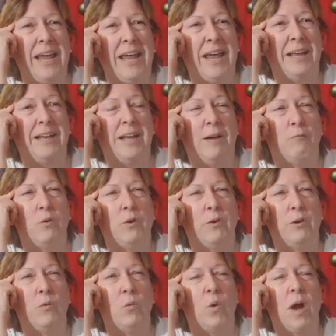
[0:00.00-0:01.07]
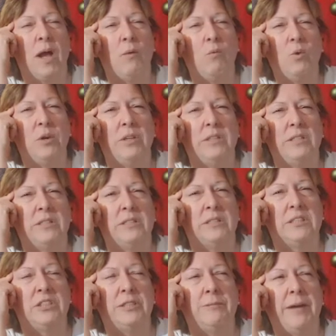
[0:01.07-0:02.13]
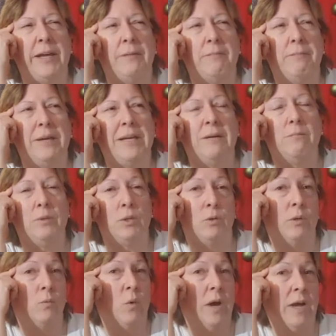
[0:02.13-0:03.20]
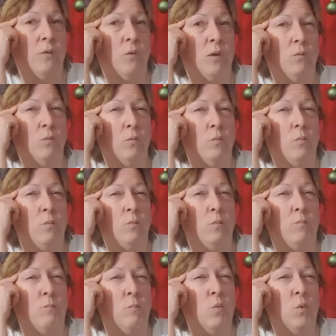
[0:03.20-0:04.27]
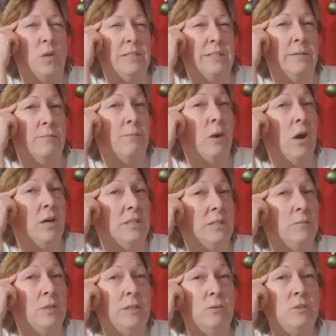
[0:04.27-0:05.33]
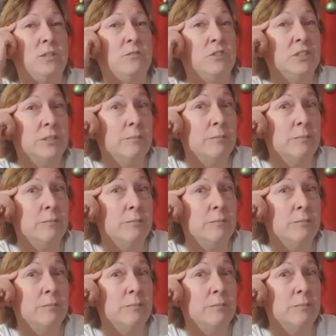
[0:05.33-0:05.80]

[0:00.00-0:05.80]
and I'm wondering why would she made me a blue and white one. Was it possible it was for